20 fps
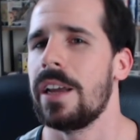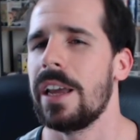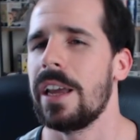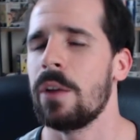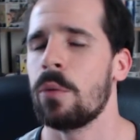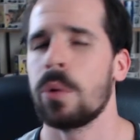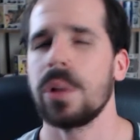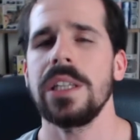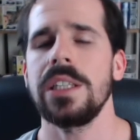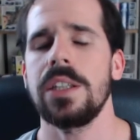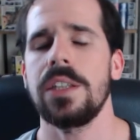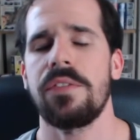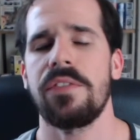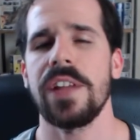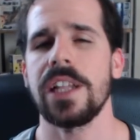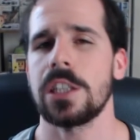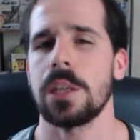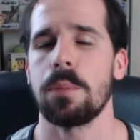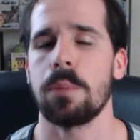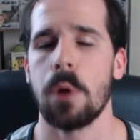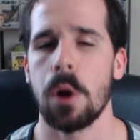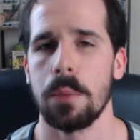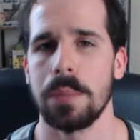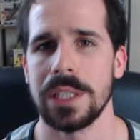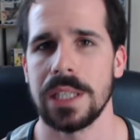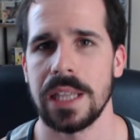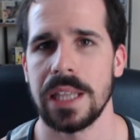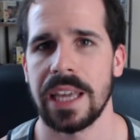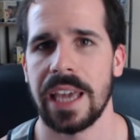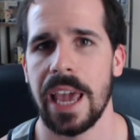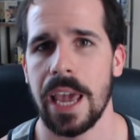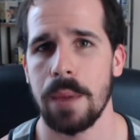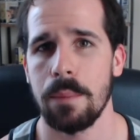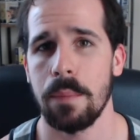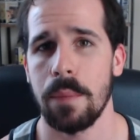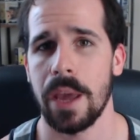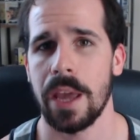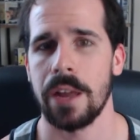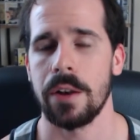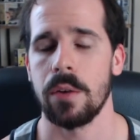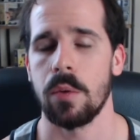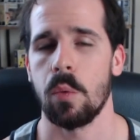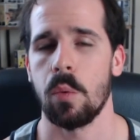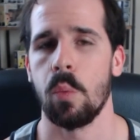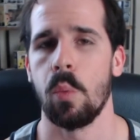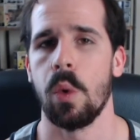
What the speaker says: It really defeats the purpose of the game and